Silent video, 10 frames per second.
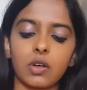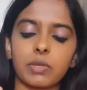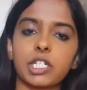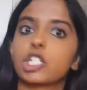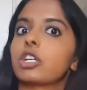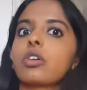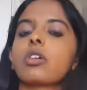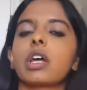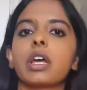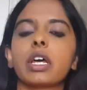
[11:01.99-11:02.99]
in my
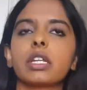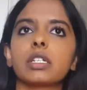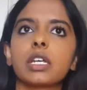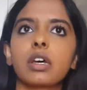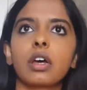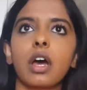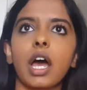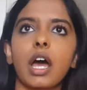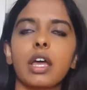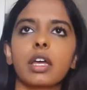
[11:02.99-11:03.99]
journal, and
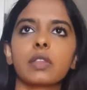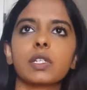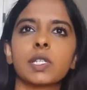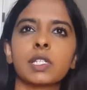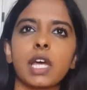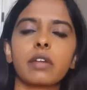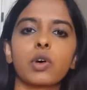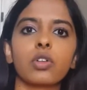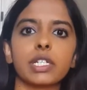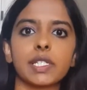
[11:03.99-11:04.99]
this is kind
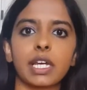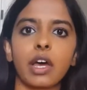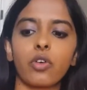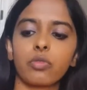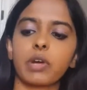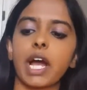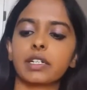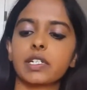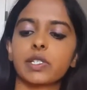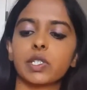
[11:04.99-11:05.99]
of a holistic health
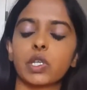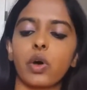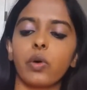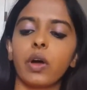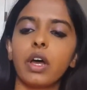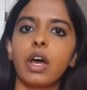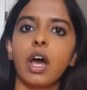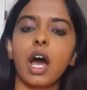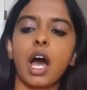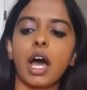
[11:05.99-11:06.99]
practice, so
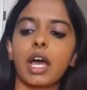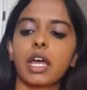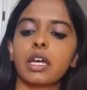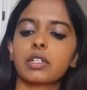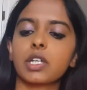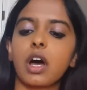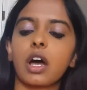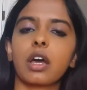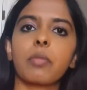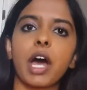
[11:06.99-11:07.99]
I
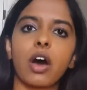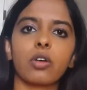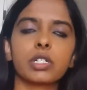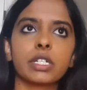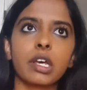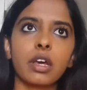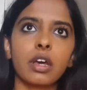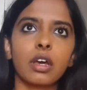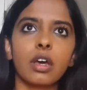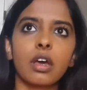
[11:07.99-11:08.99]
talk about
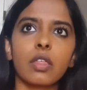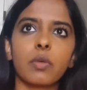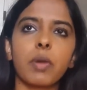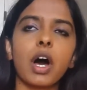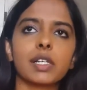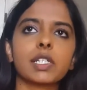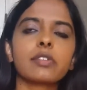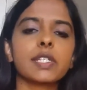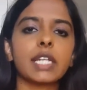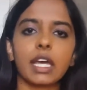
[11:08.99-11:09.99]
the
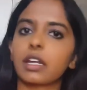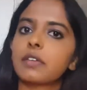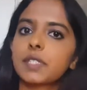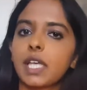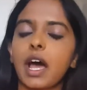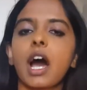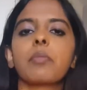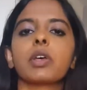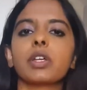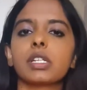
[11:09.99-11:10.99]
positives and negatives that
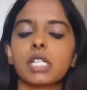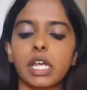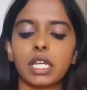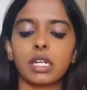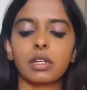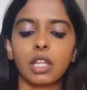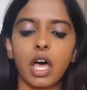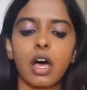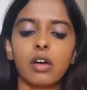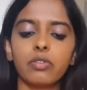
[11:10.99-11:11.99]
happened in
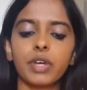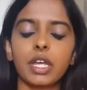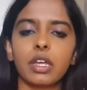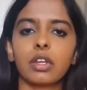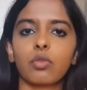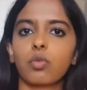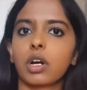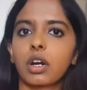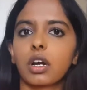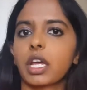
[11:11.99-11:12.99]
love, in
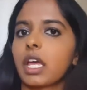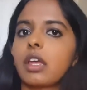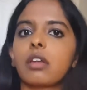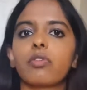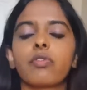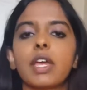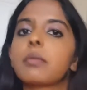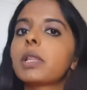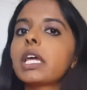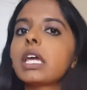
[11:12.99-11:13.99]
work, in
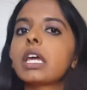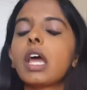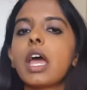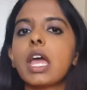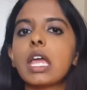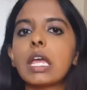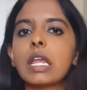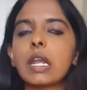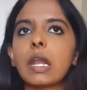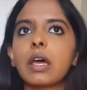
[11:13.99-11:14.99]
family,
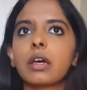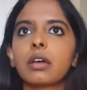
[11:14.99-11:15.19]
in